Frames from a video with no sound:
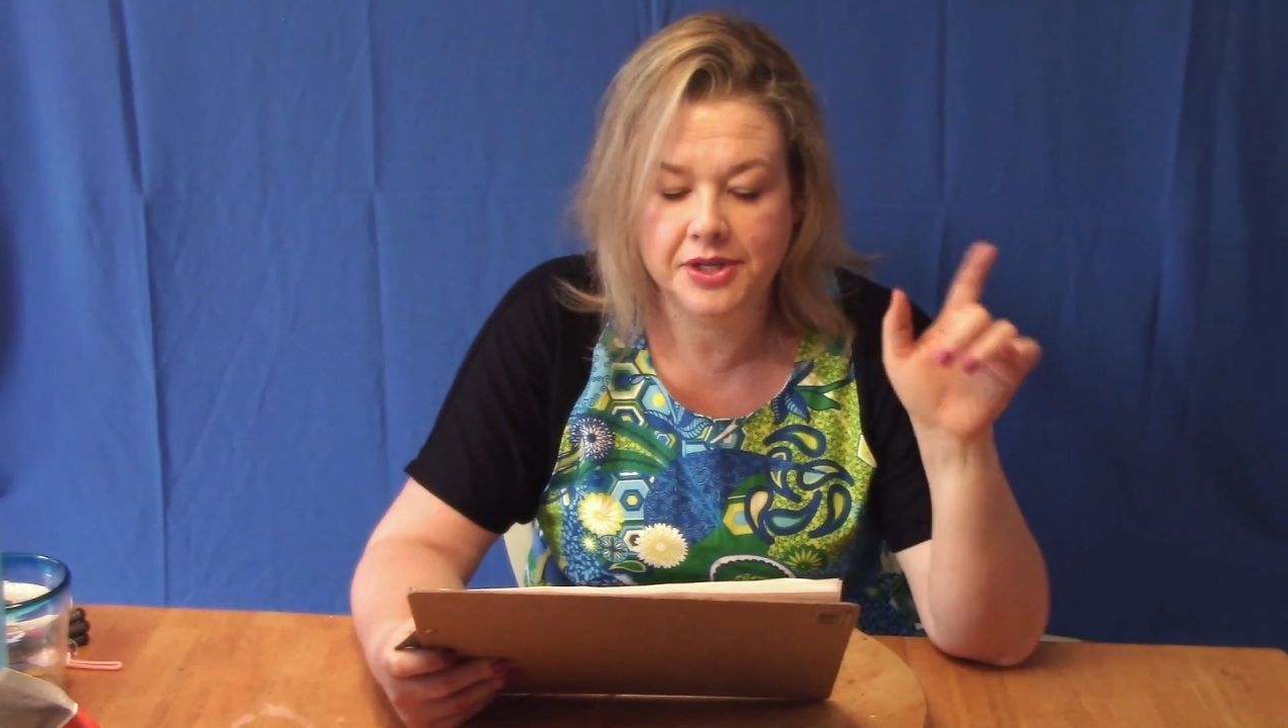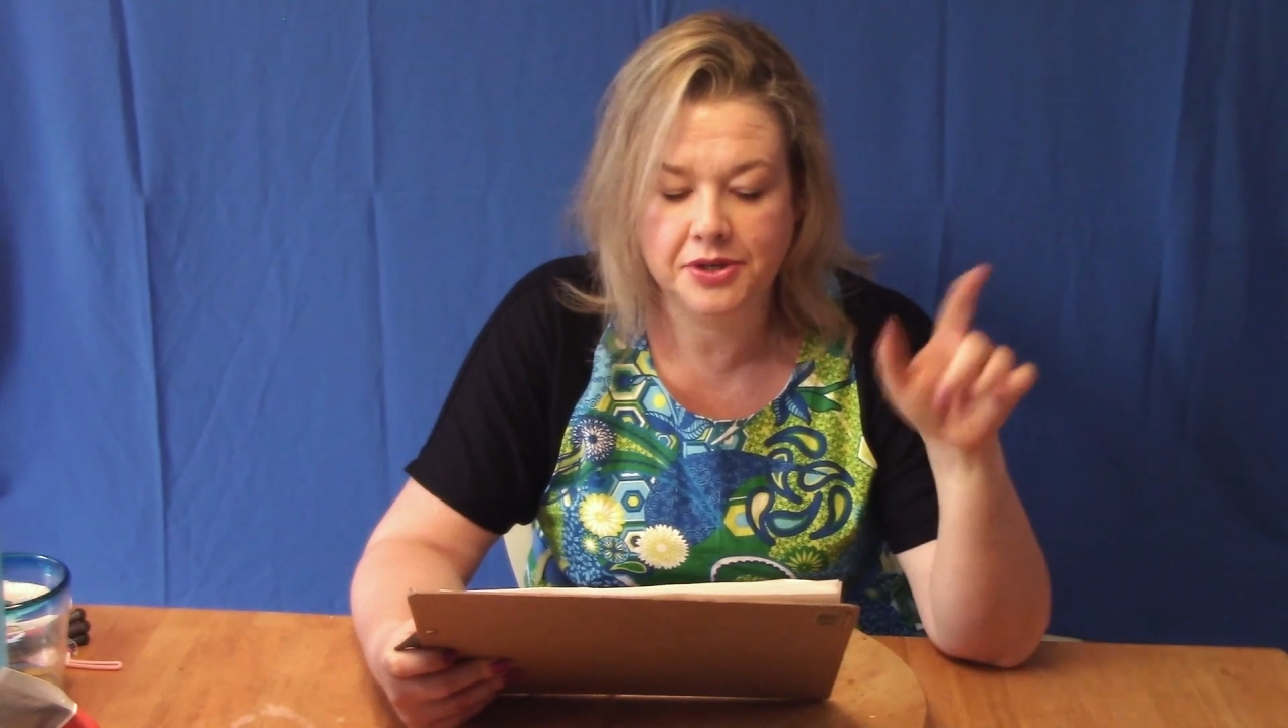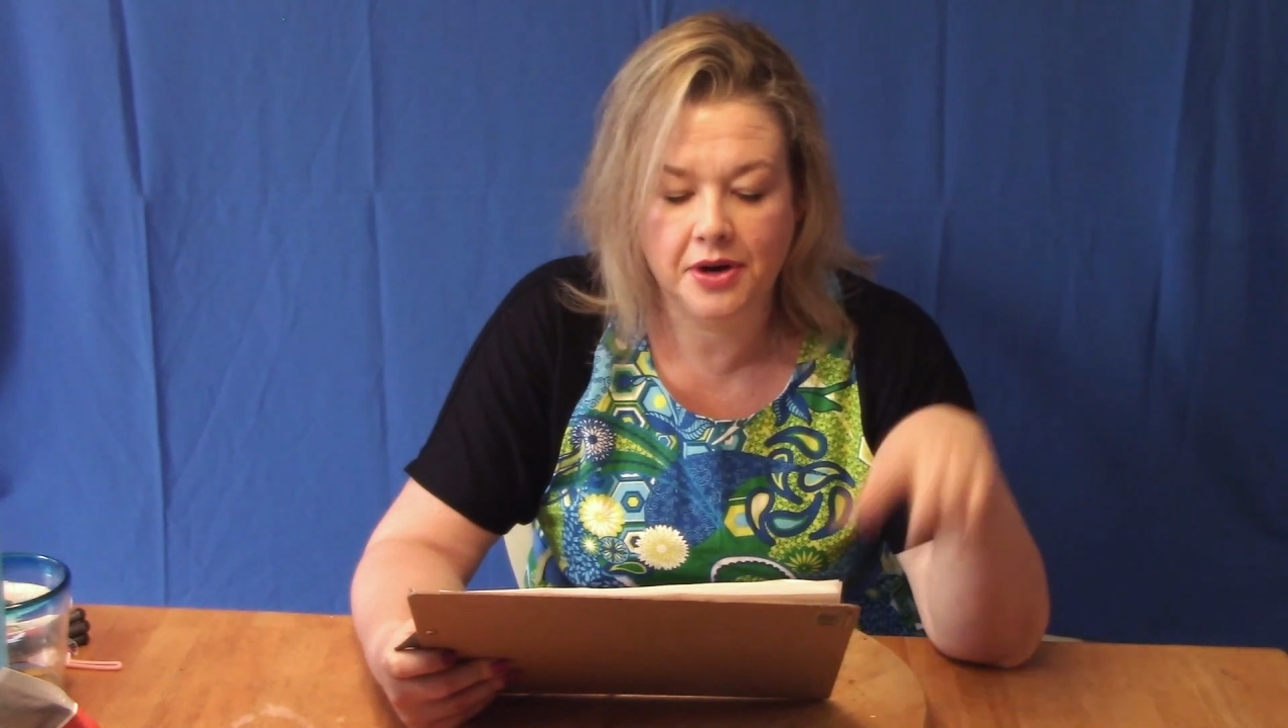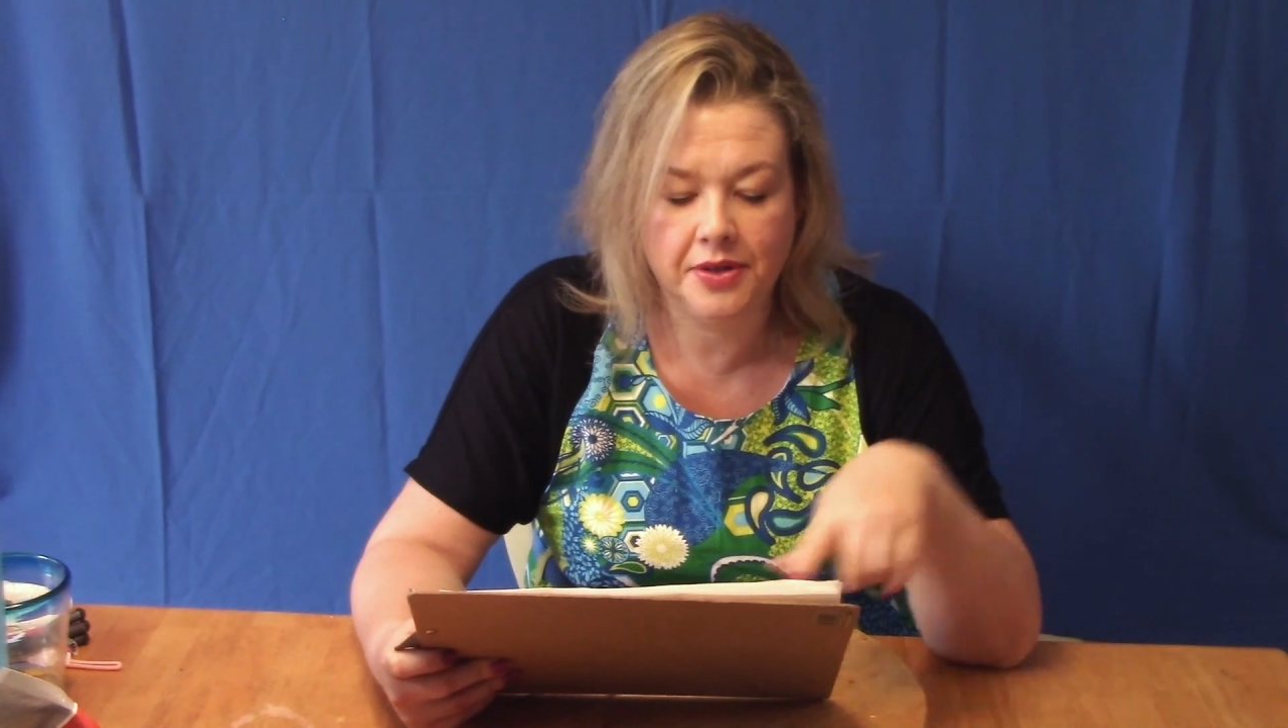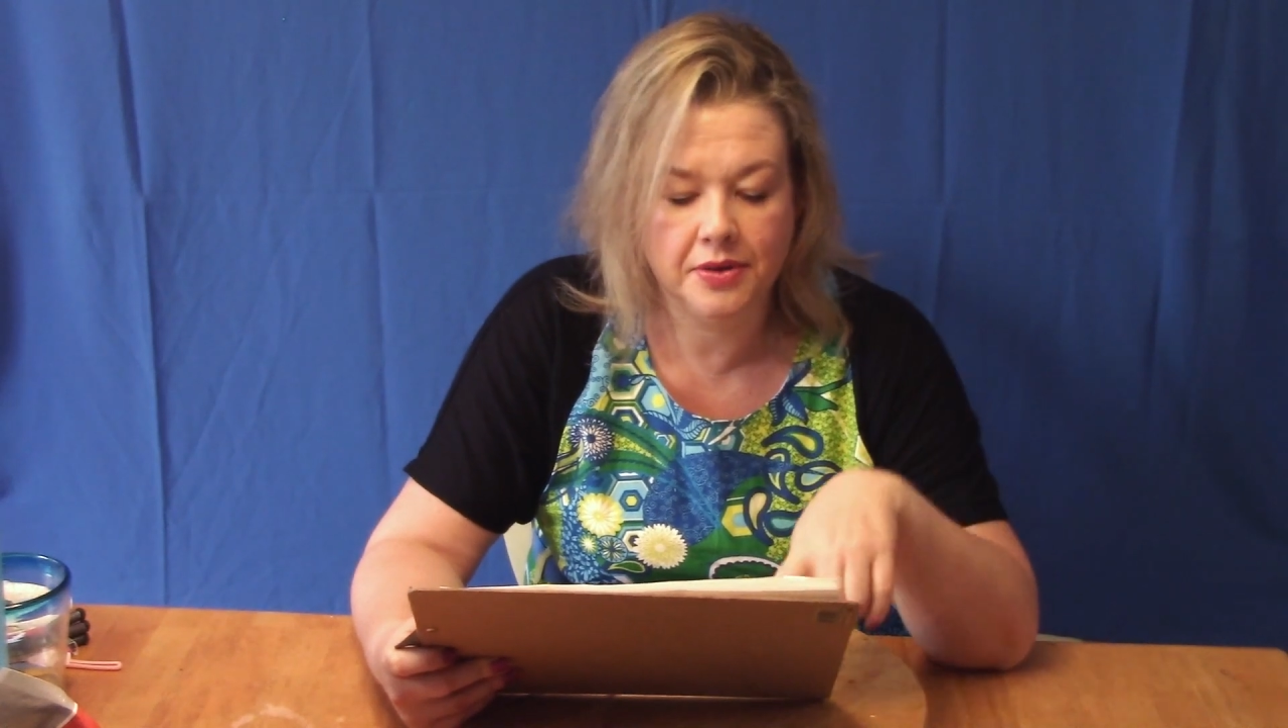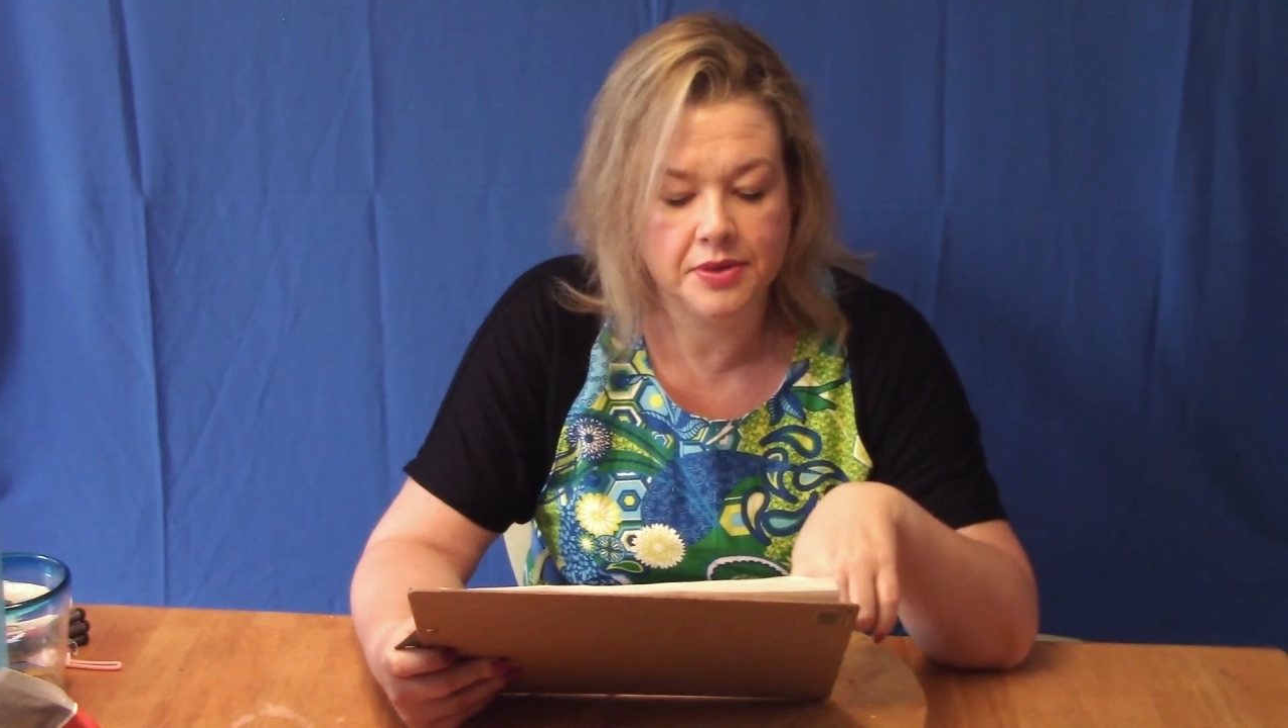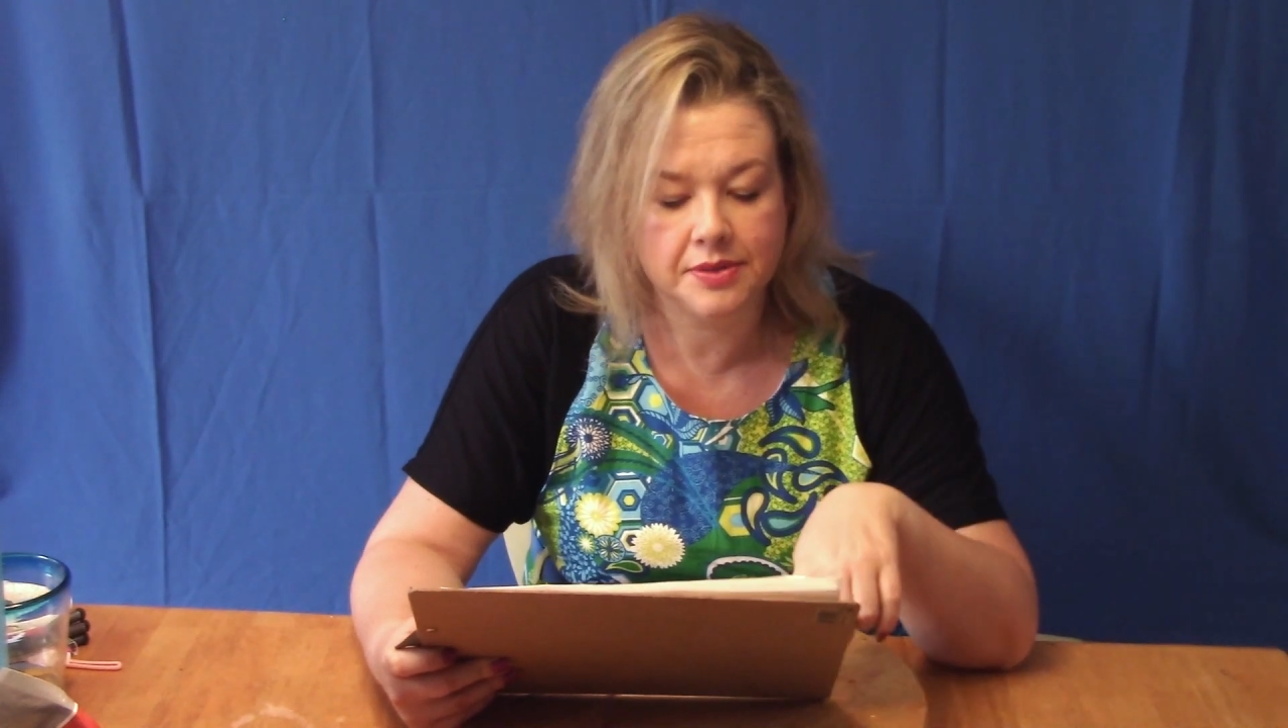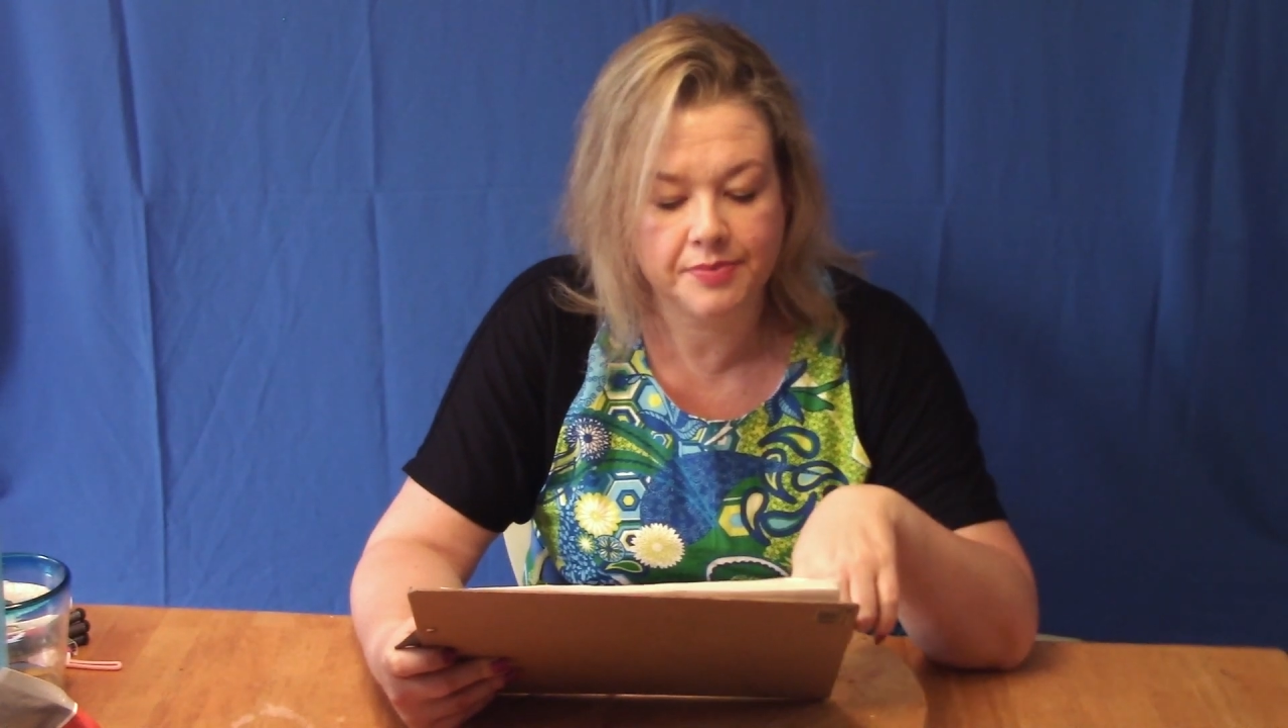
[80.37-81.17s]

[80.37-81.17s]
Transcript: started those.